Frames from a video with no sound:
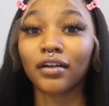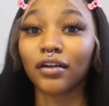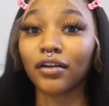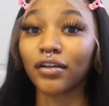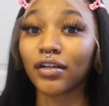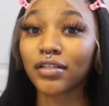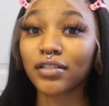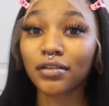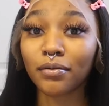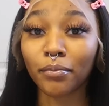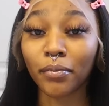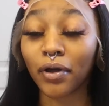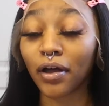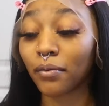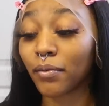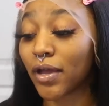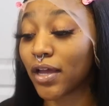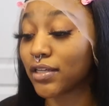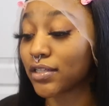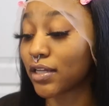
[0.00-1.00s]
girl, that's some
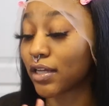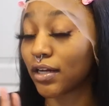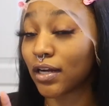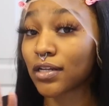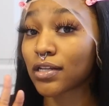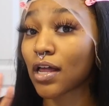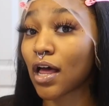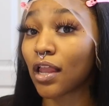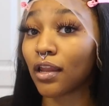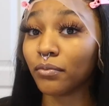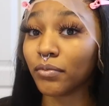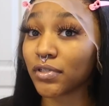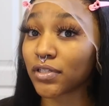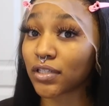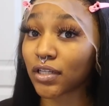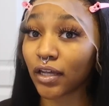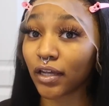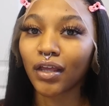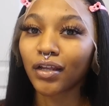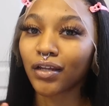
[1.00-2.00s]
bomb ass hair. That's all I'm gonna say.